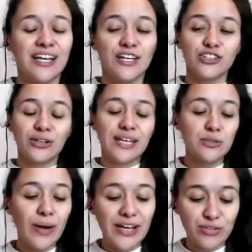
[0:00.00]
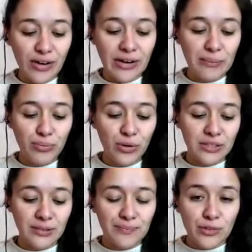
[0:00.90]
So that's why it's very
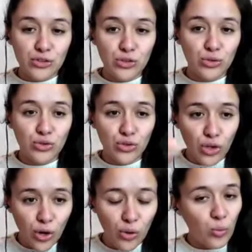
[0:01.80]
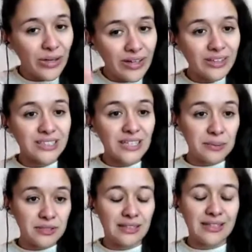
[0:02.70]
important to know what are the
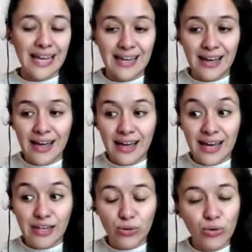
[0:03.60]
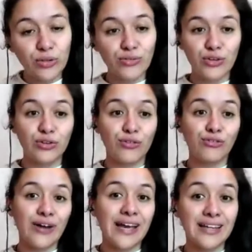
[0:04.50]
steps to take in order for you to
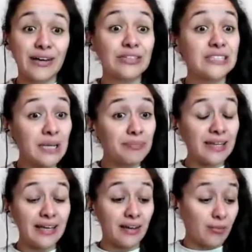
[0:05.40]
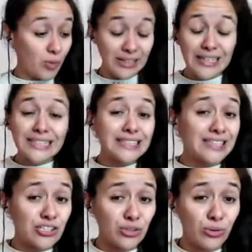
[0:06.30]
find out something, whether it is a
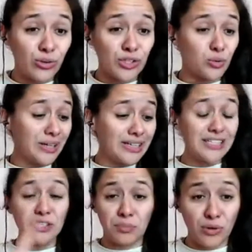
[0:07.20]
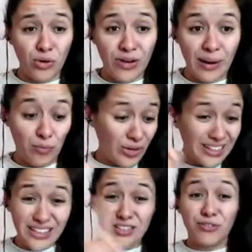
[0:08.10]
digital course, whether it is a program, whether
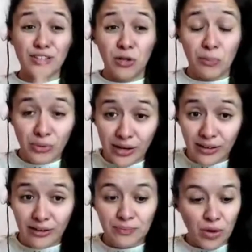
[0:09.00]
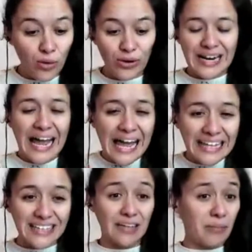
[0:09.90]
it is a physical product or
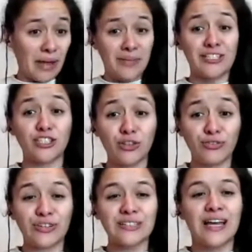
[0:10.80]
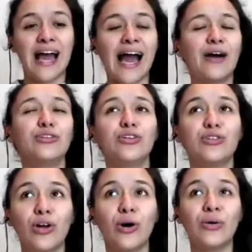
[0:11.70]
anything, maybe a service. How do you
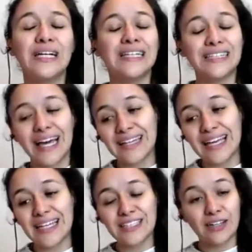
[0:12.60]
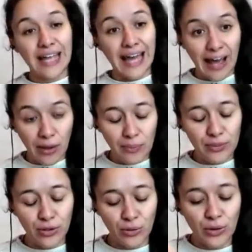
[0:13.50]
know that it is going to
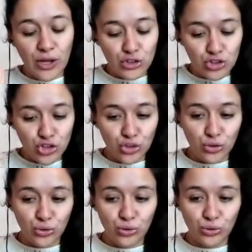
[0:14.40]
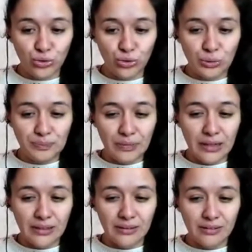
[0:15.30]
help you to
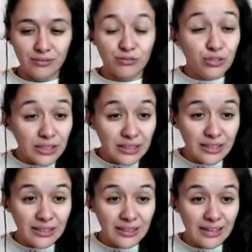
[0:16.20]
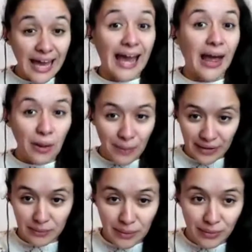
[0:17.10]
really help other
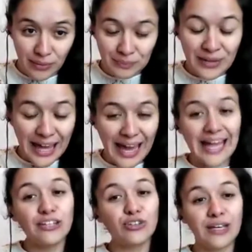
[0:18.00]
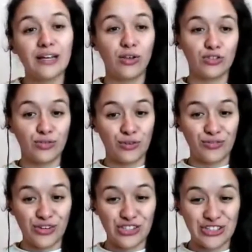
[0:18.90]
people and to get loads of
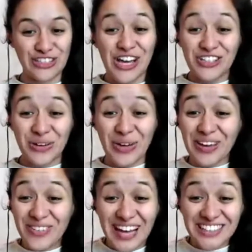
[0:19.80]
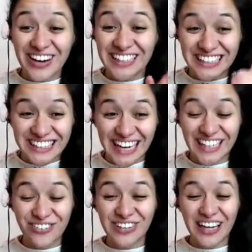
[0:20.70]
conversions? So if you guys are excited
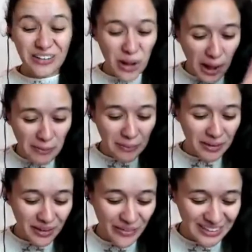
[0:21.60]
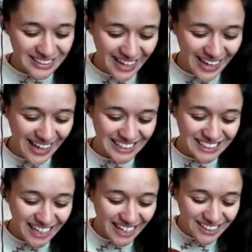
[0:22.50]
for that, comment below and say
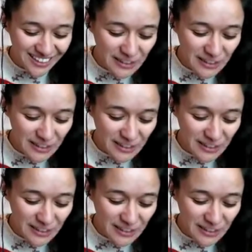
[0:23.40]
excited.